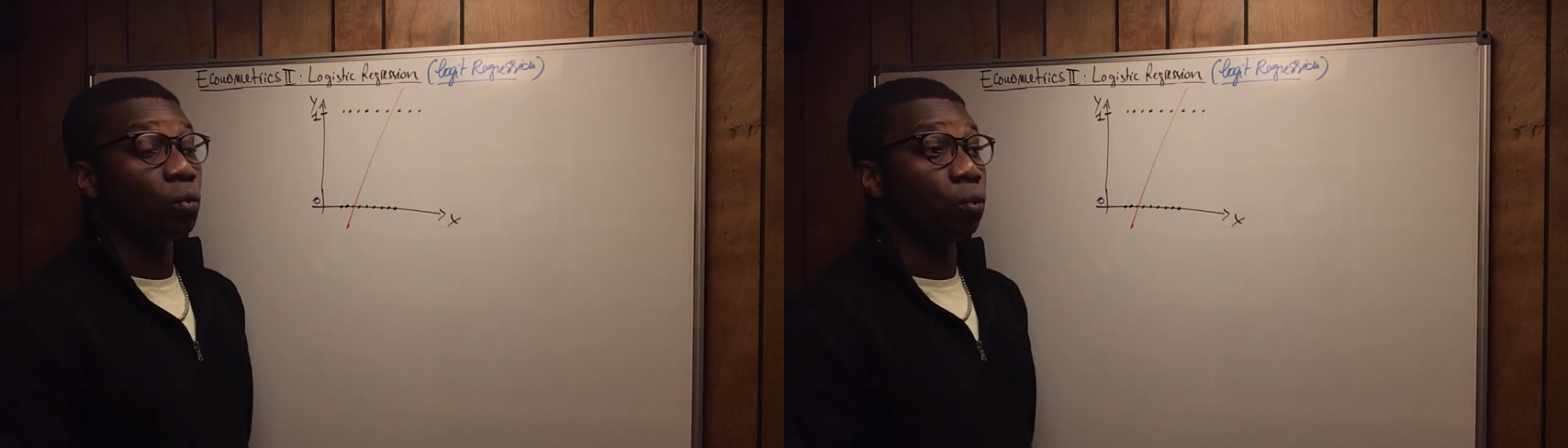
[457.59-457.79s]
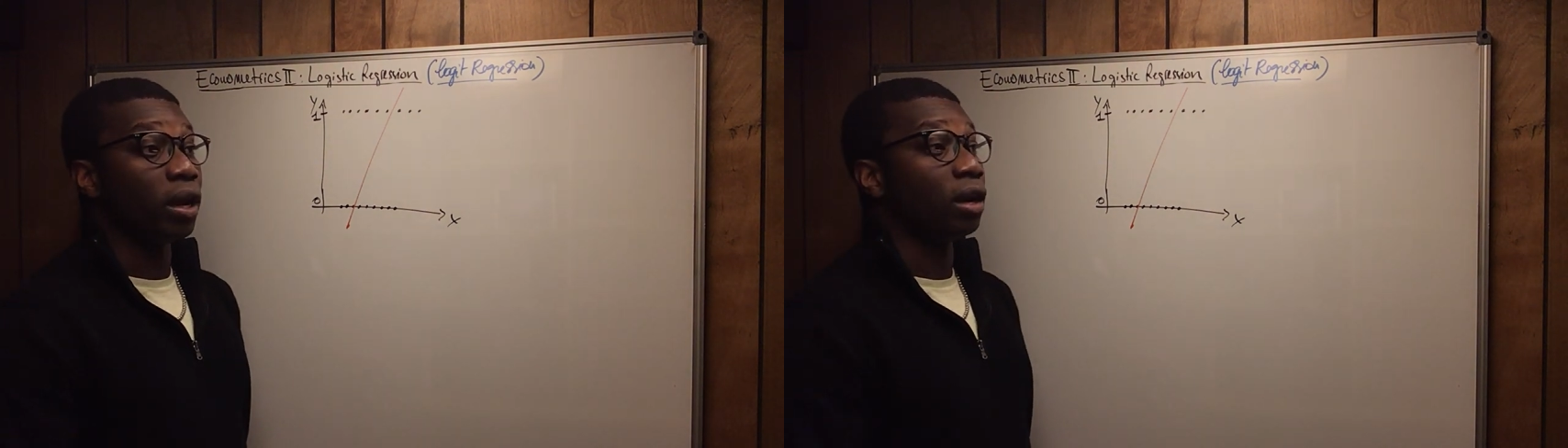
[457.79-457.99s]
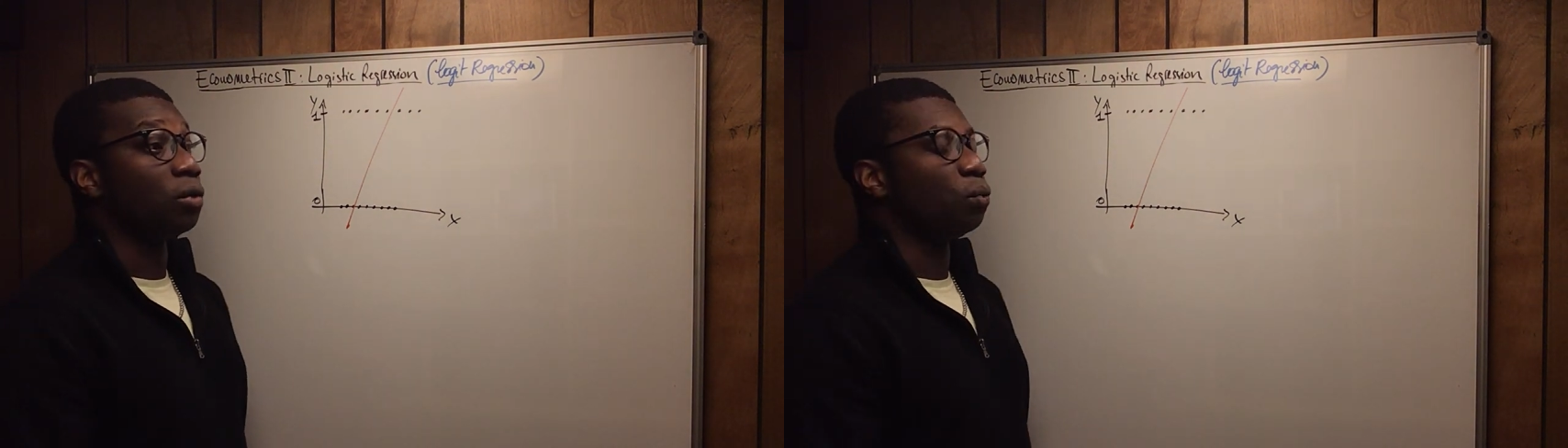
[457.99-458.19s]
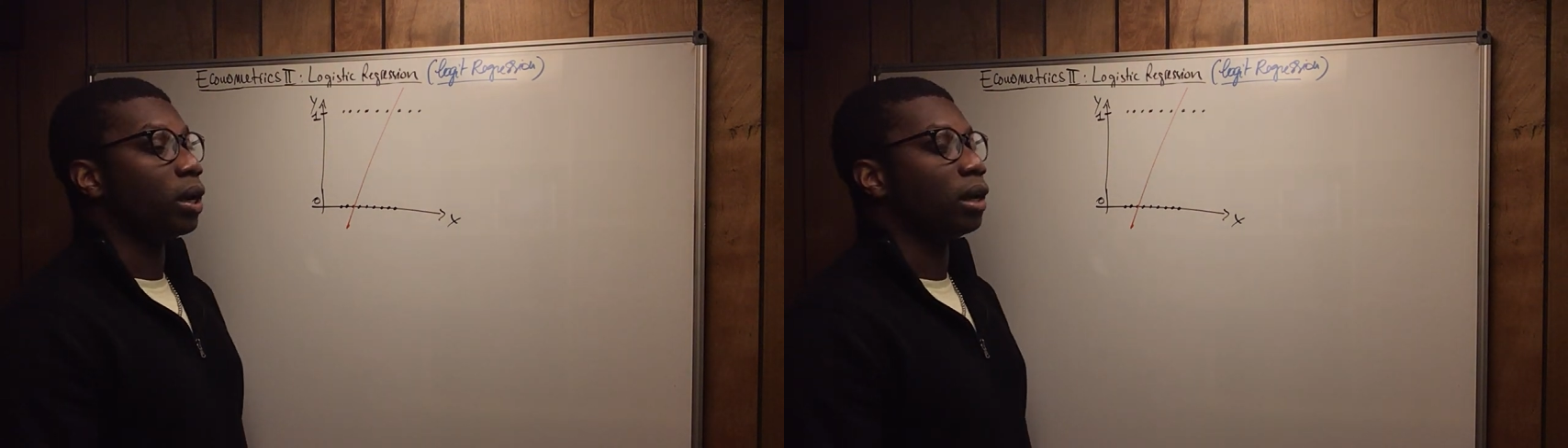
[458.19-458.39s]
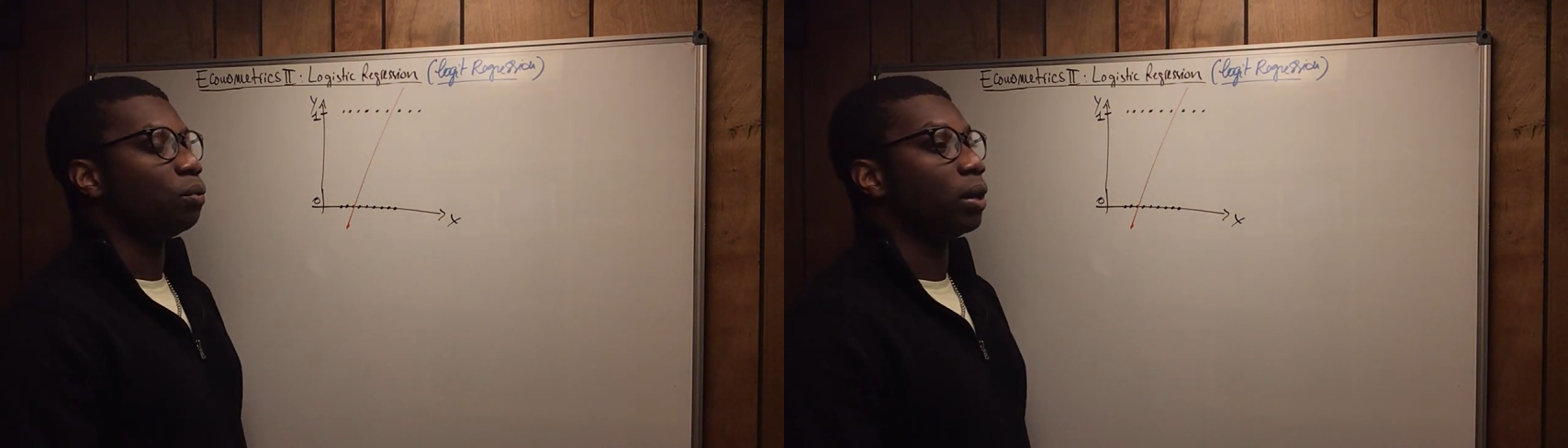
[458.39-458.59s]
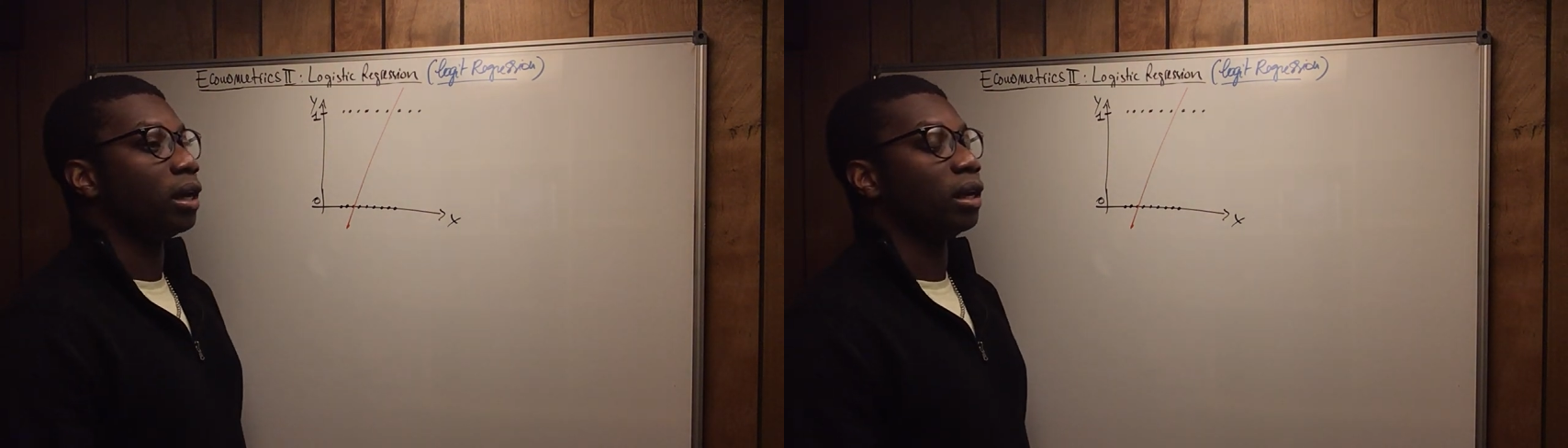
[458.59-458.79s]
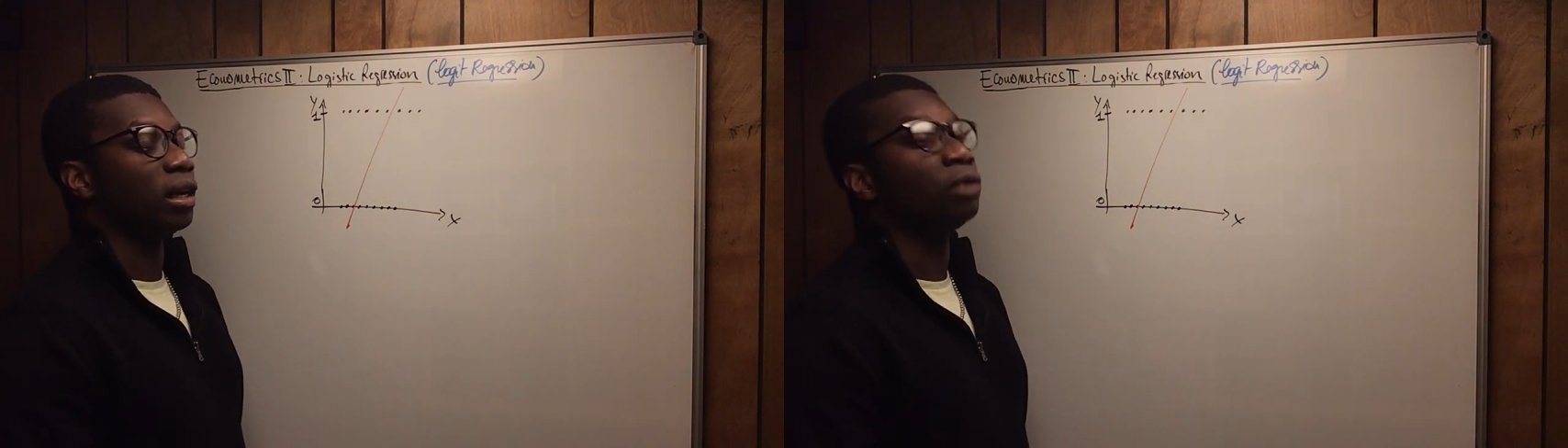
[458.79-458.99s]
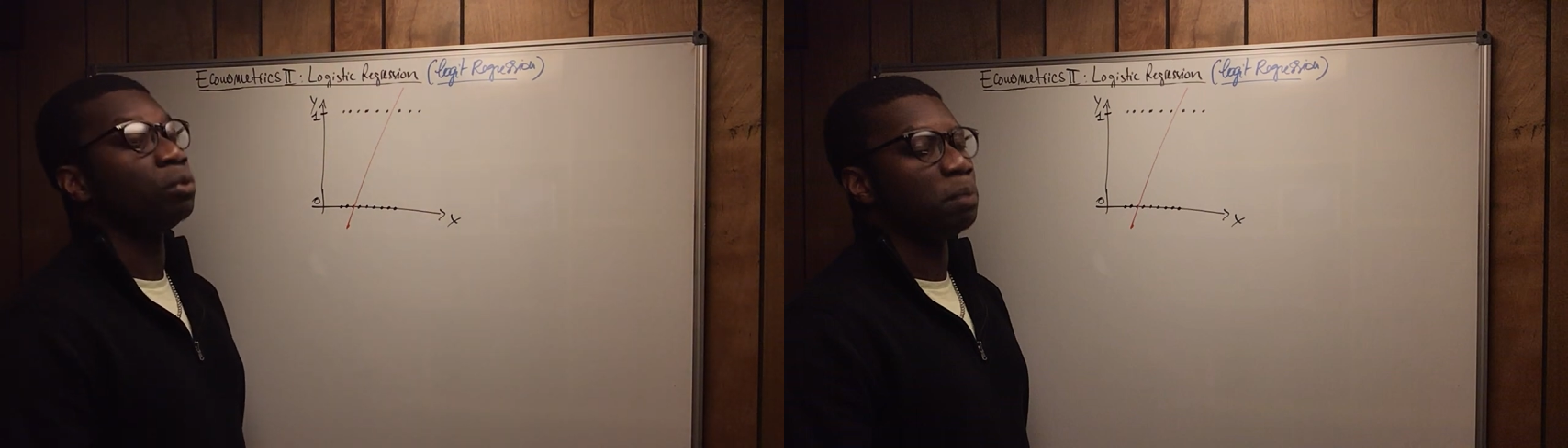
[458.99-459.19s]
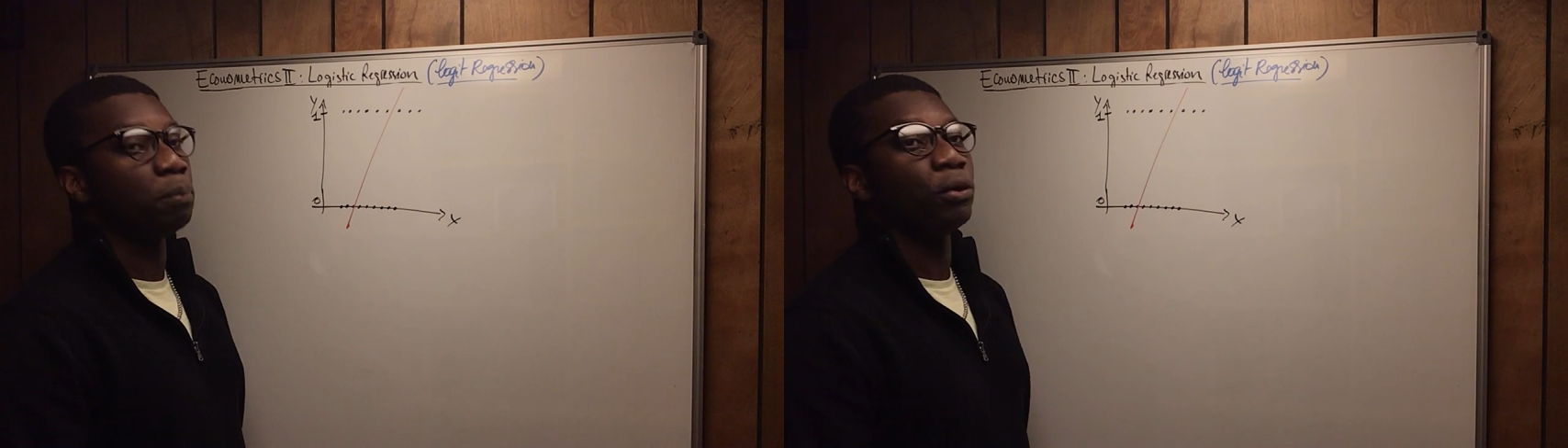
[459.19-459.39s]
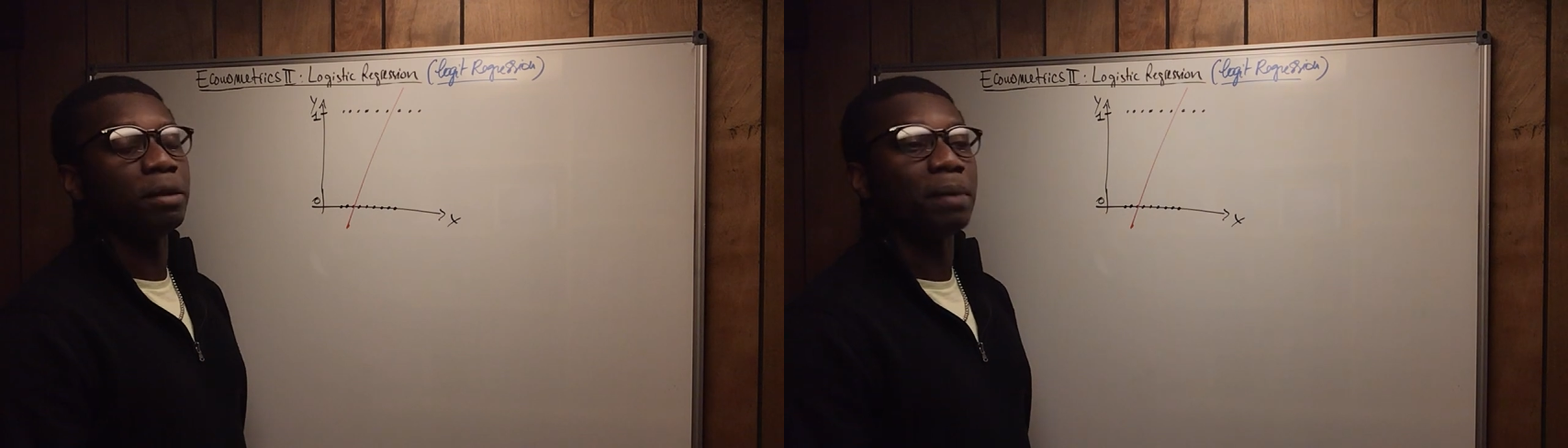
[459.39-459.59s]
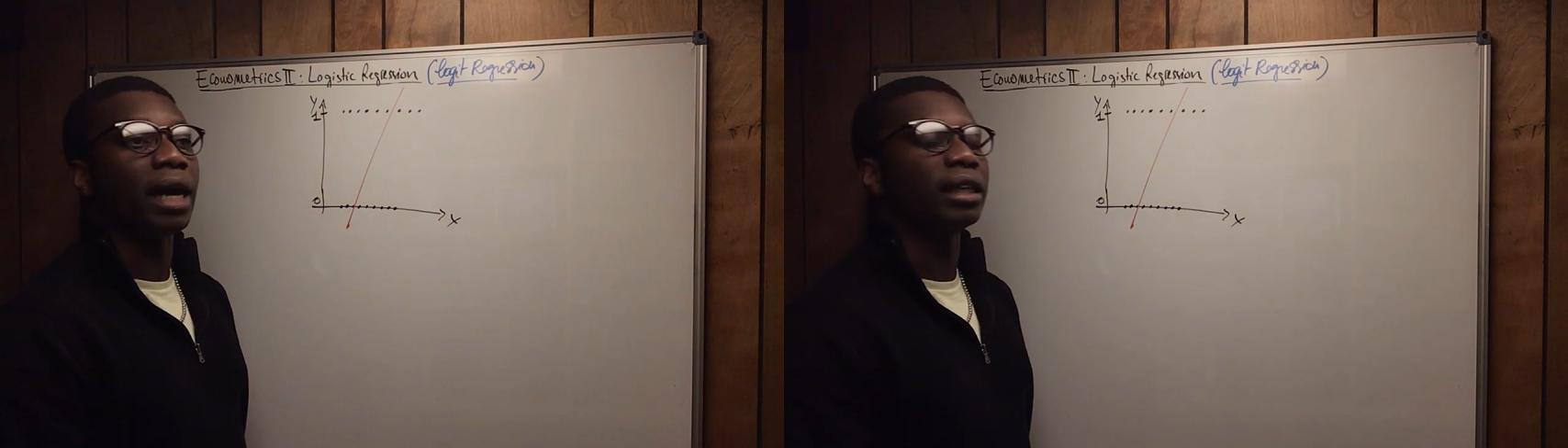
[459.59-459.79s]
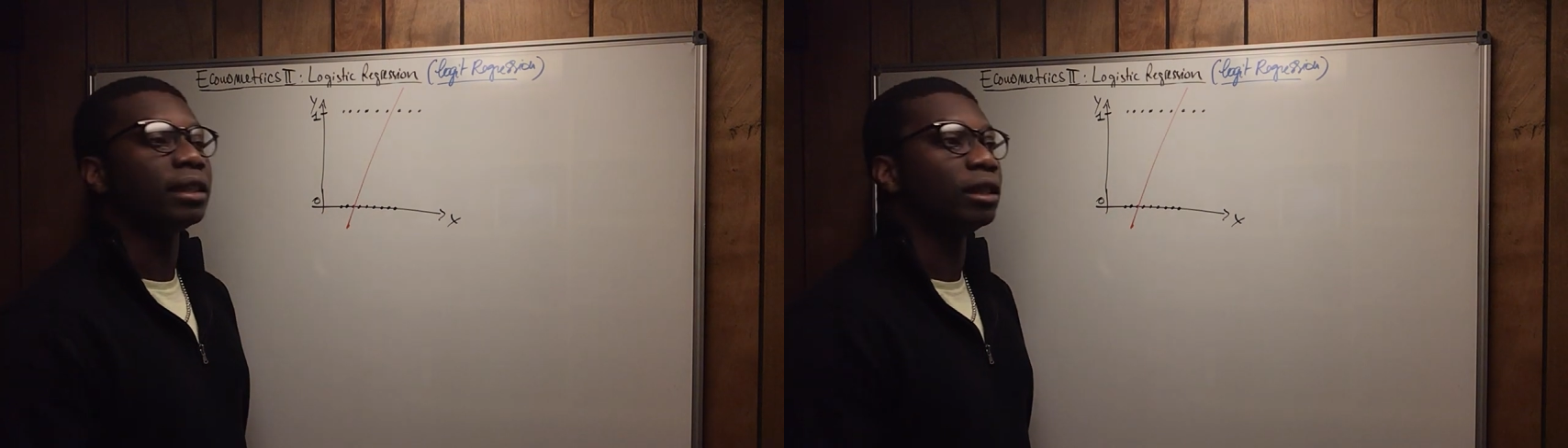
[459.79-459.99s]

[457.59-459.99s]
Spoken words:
It will be pretty bad.